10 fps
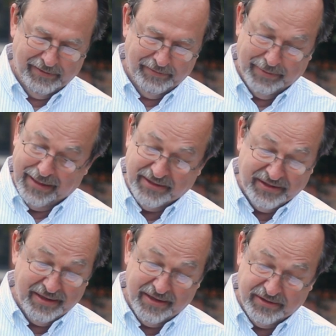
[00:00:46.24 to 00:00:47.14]
But I
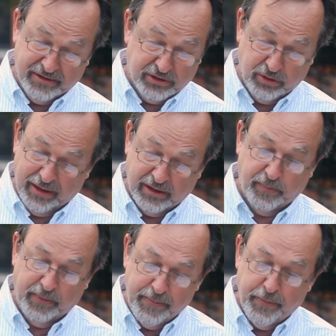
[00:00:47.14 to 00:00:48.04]
said this so that the
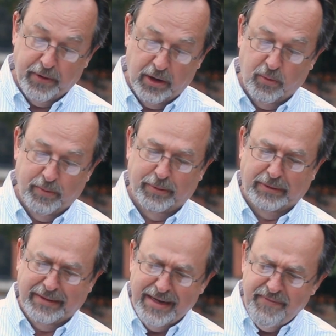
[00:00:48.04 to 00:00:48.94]
people here would
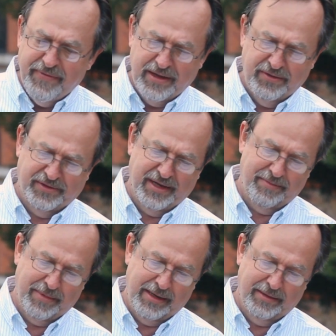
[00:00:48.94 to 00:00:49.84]
believe that you
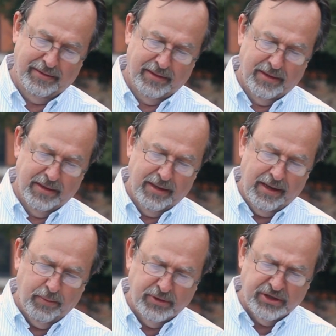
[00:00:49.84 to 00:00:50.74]
sent me."
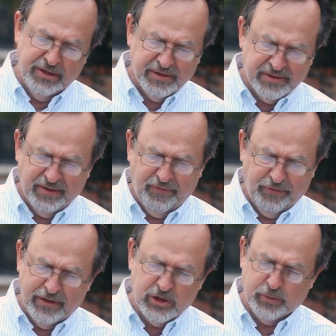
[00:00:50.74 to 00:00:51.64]
And when Jesus had
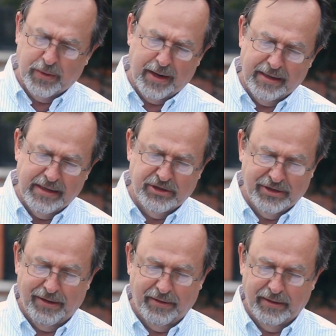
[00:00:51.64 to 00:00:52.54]
finished praying, he
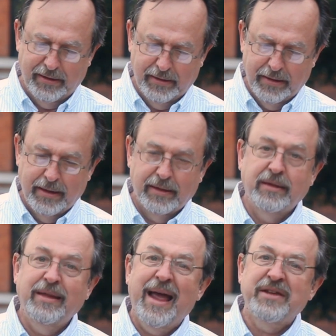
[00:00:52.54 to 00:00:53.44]
shouted,
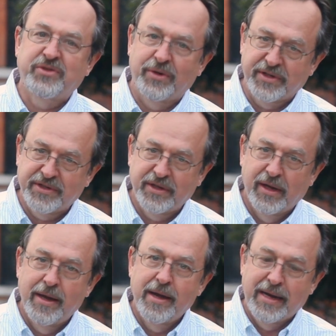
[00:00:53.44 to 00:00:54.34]
"Lazarus,
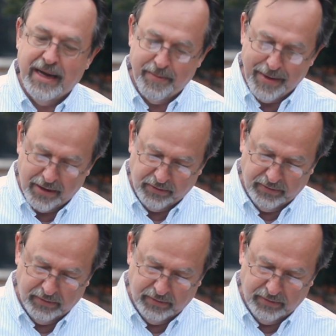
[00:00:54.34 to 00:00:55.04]
come out."